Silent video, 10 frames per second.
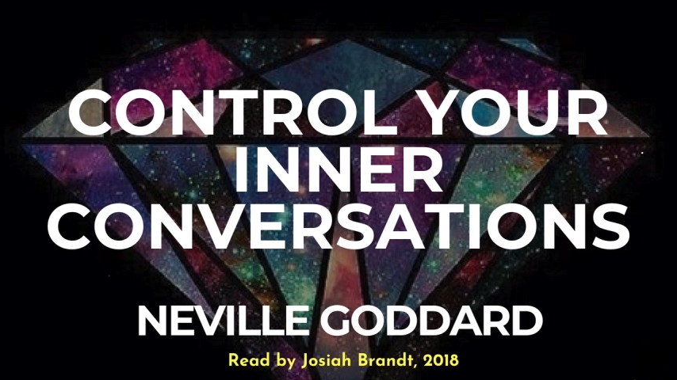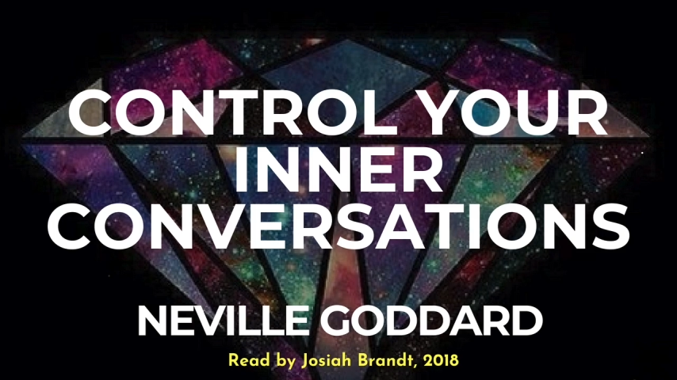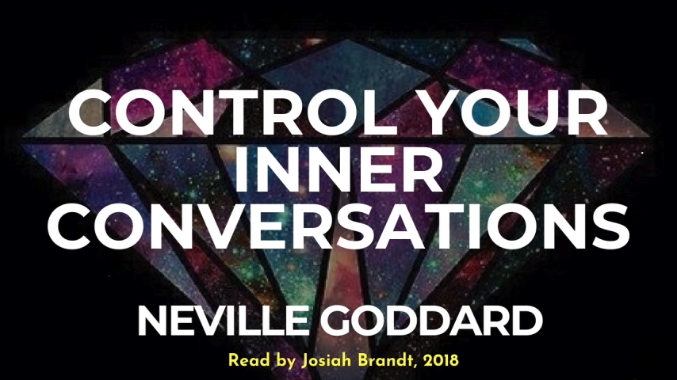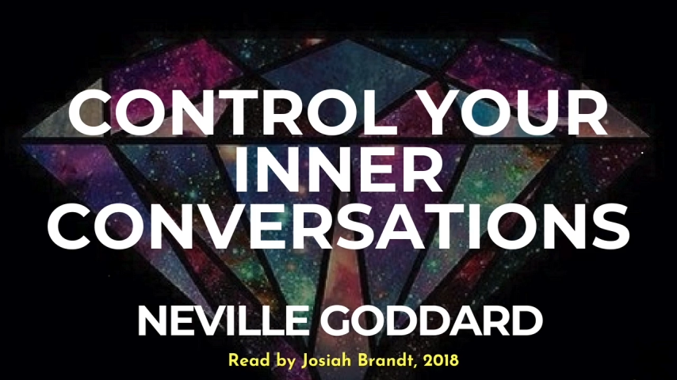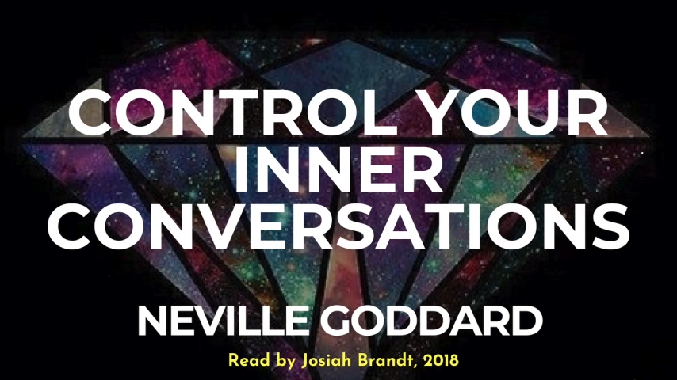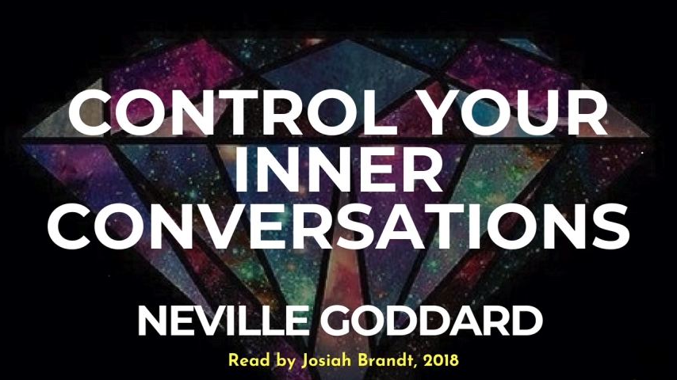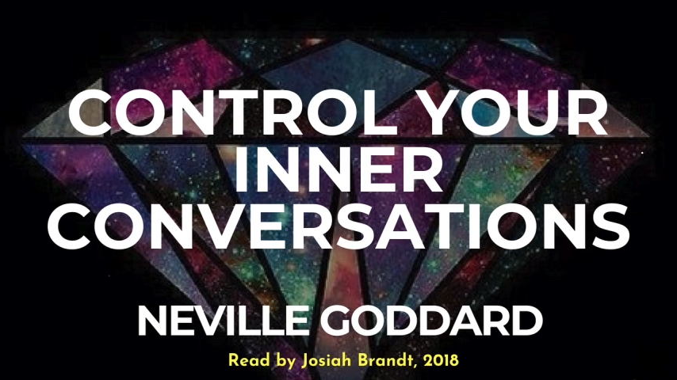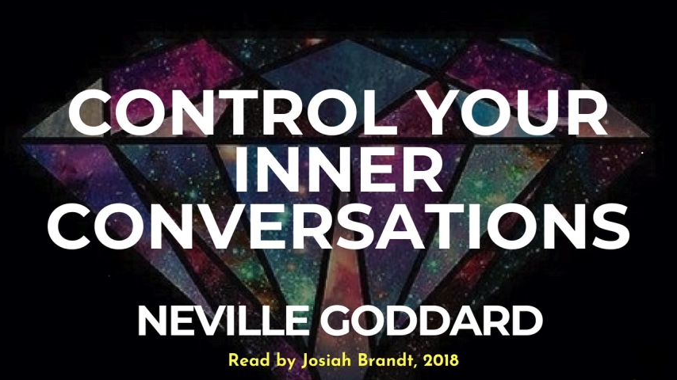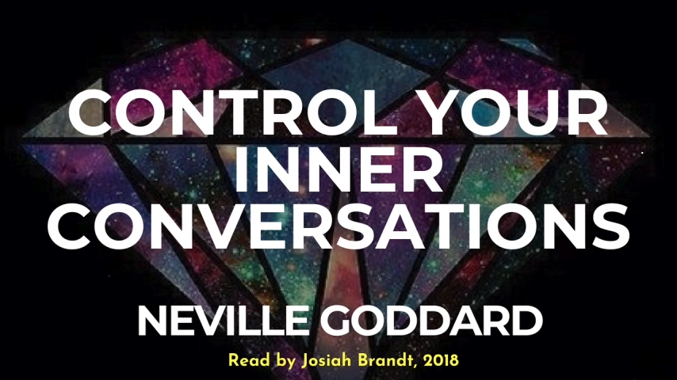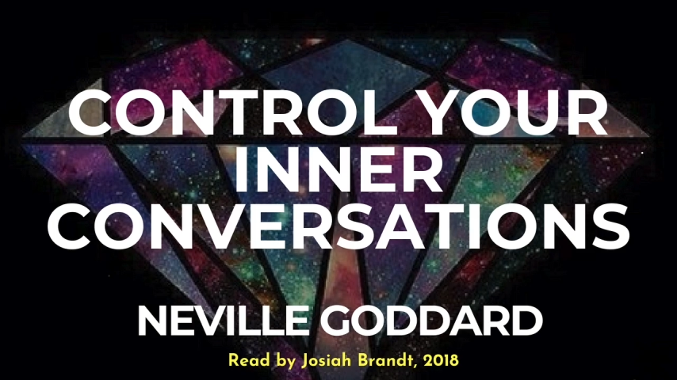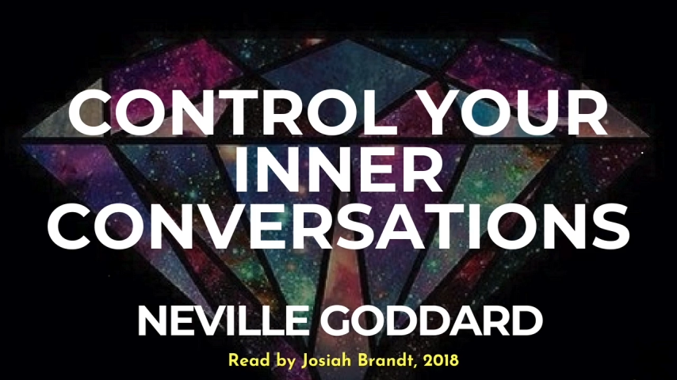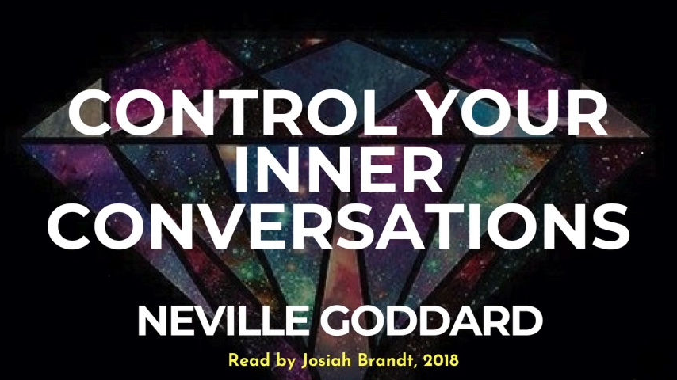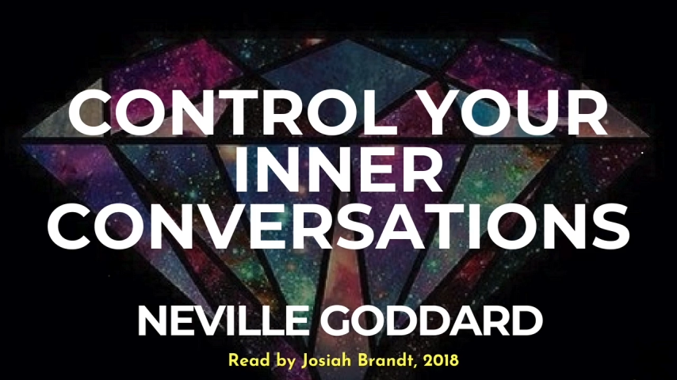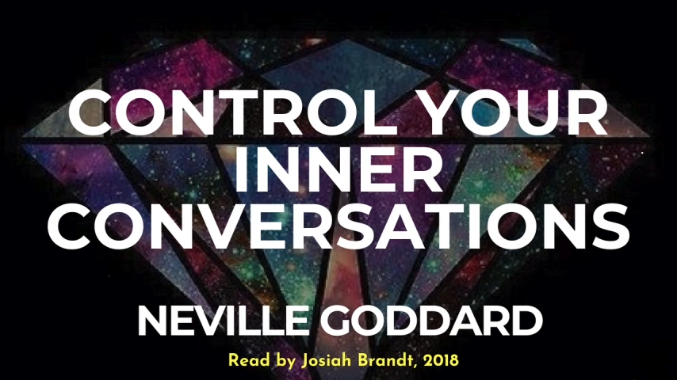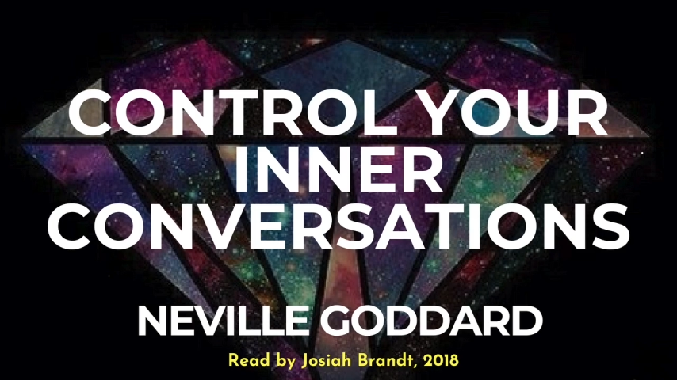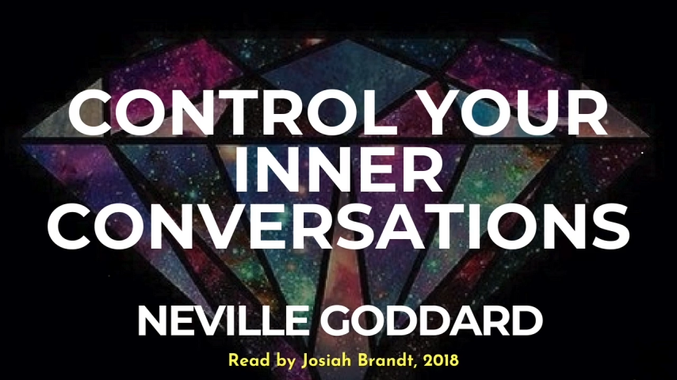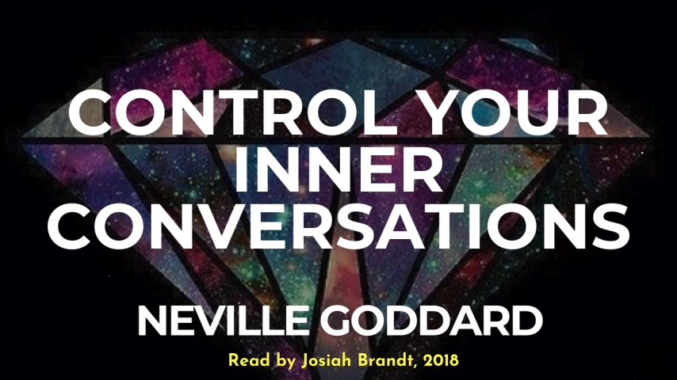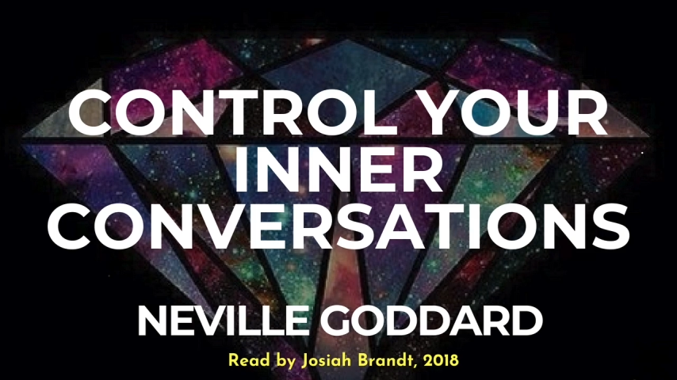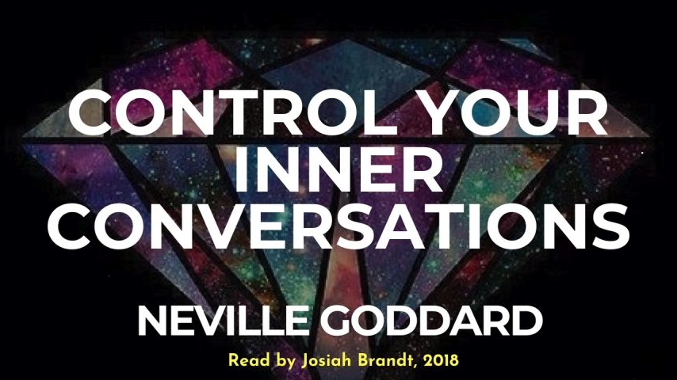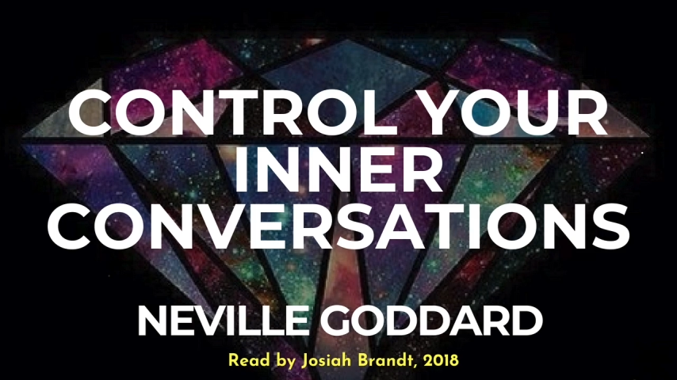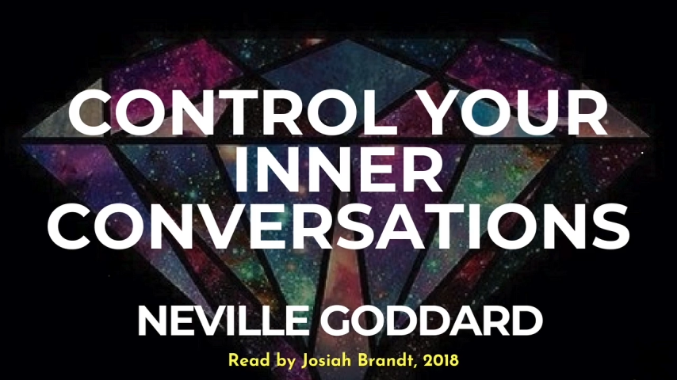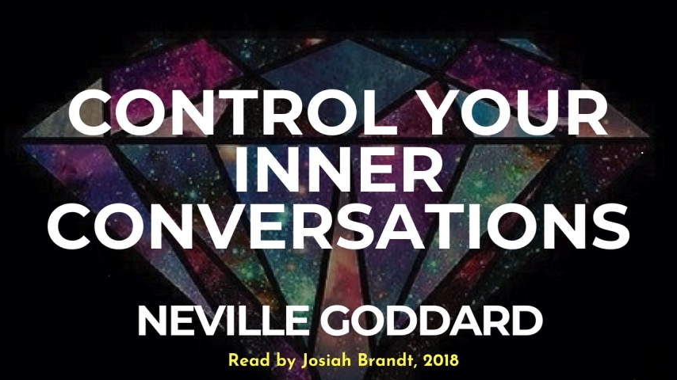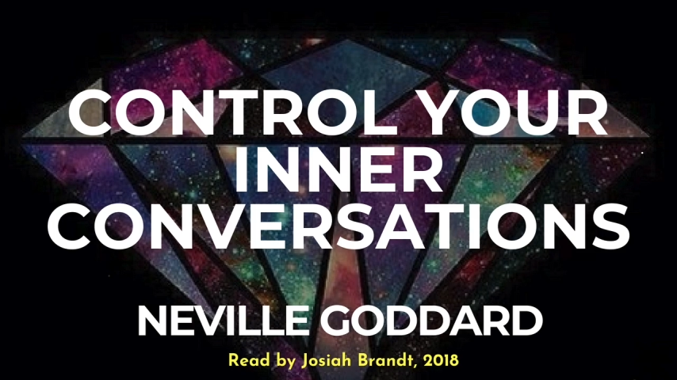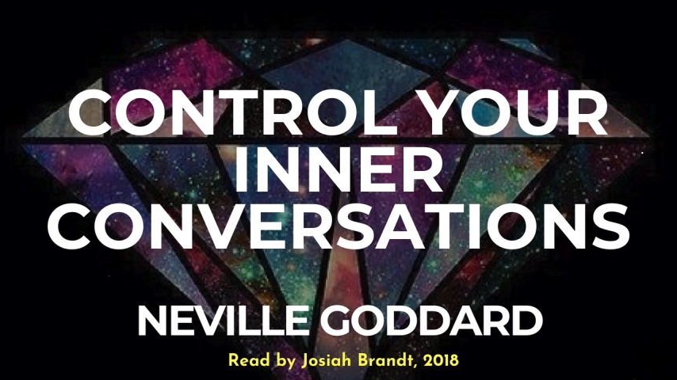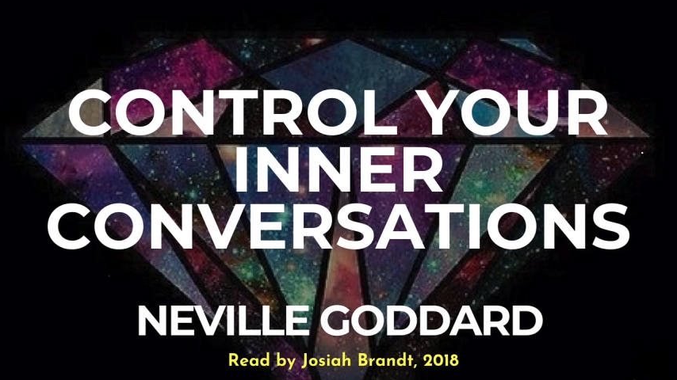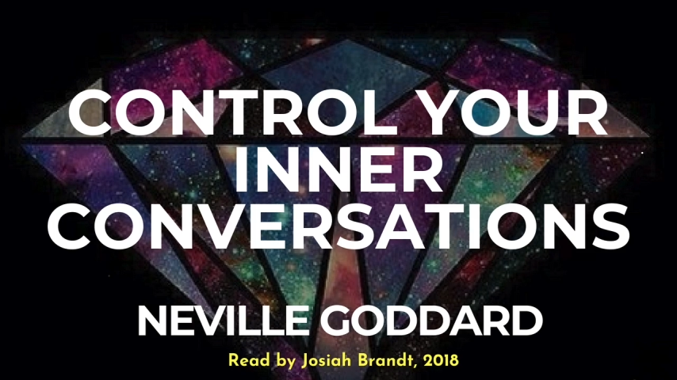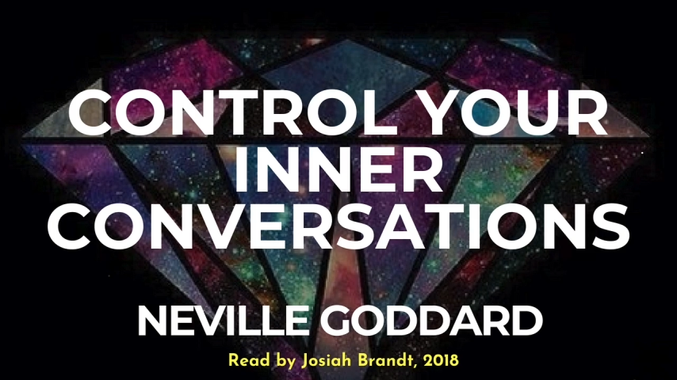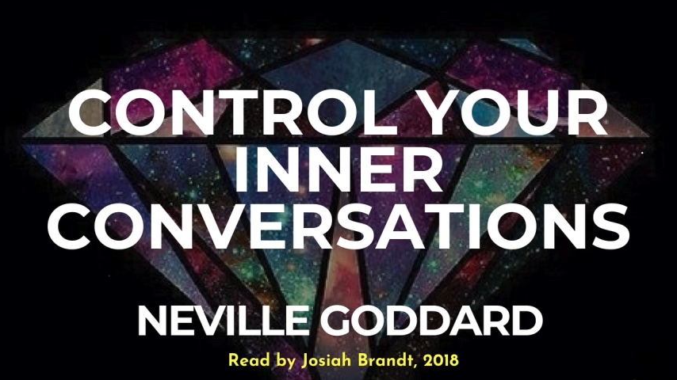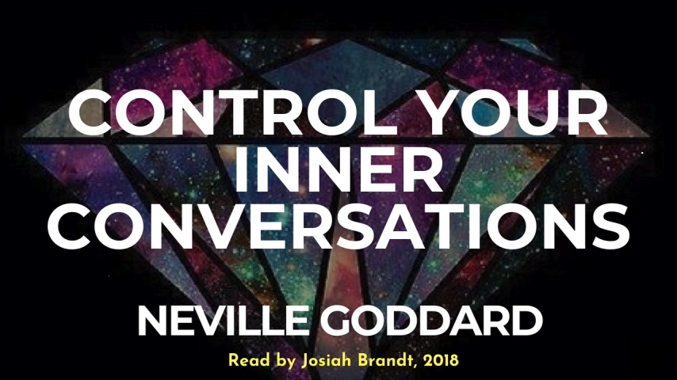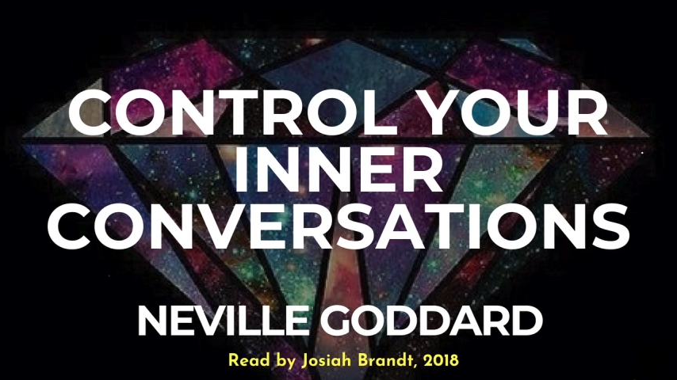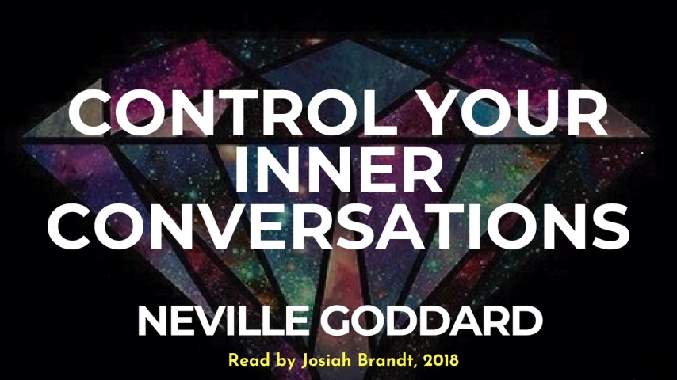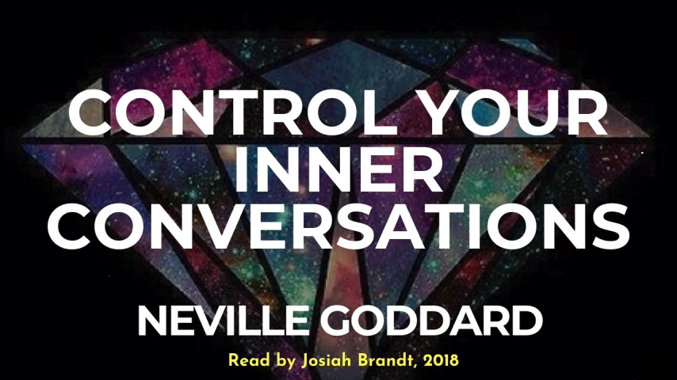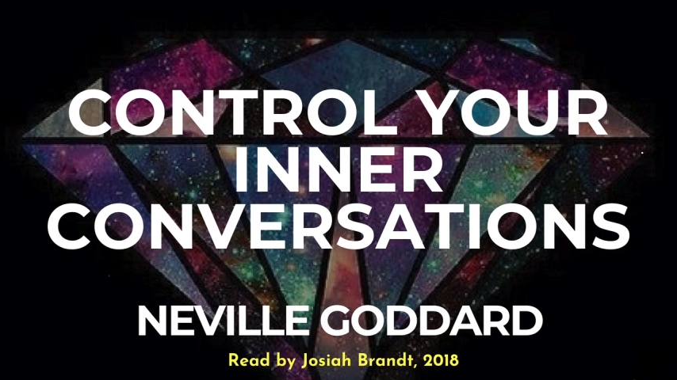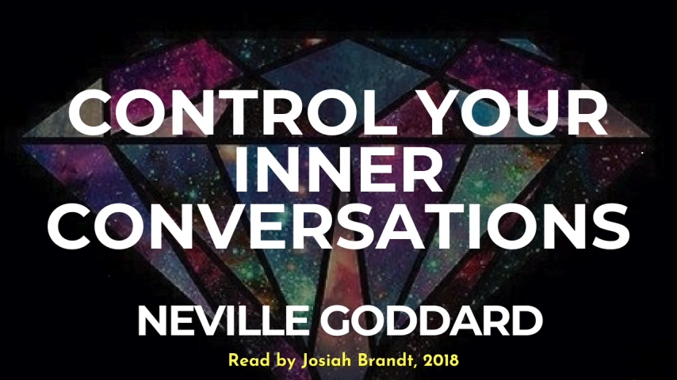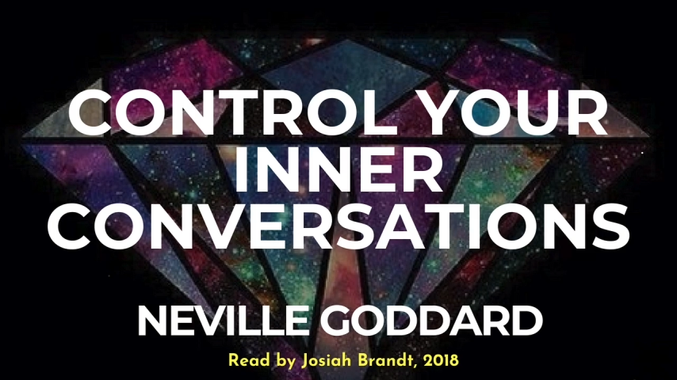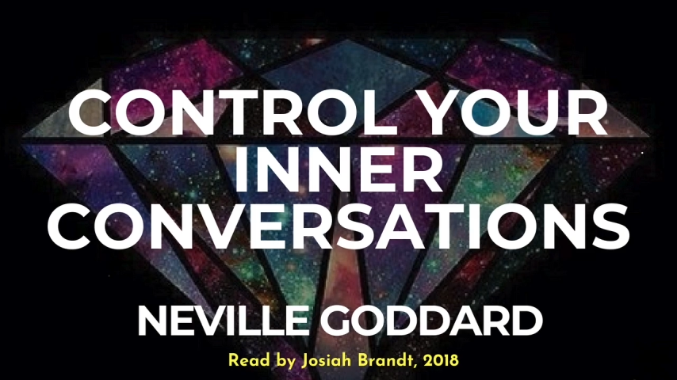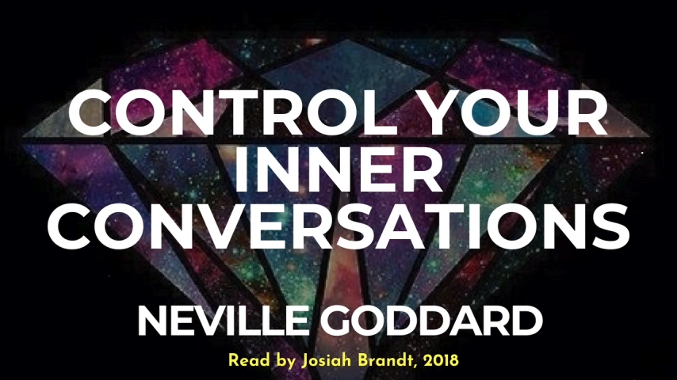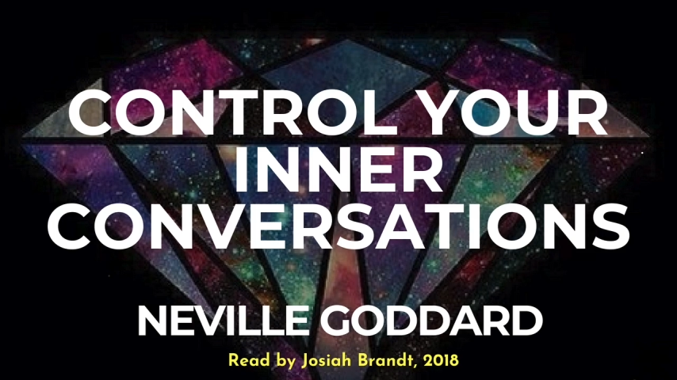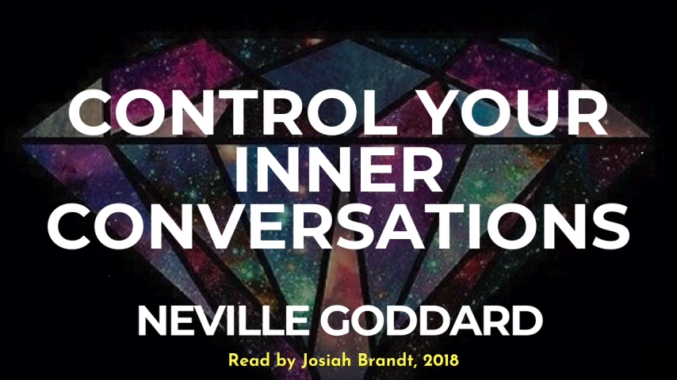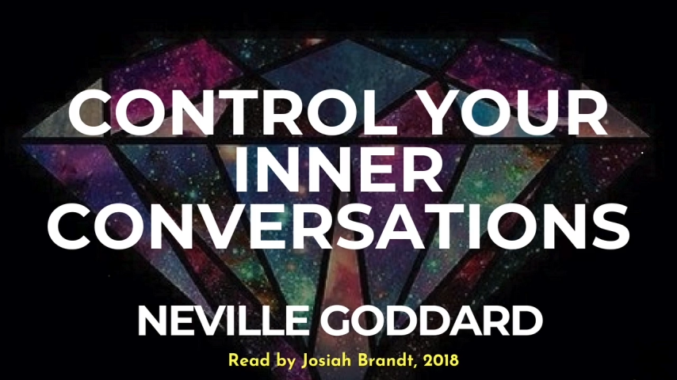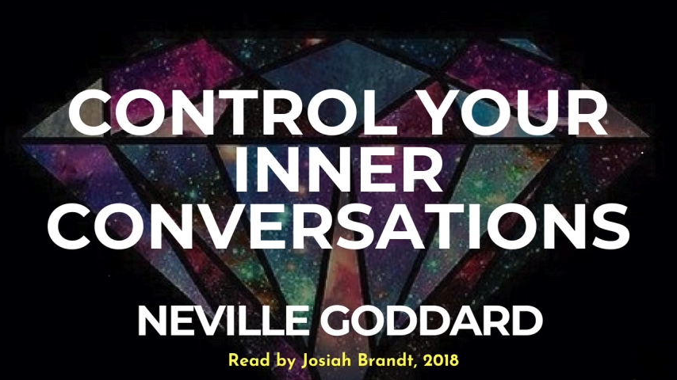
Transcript: (no speaker visible)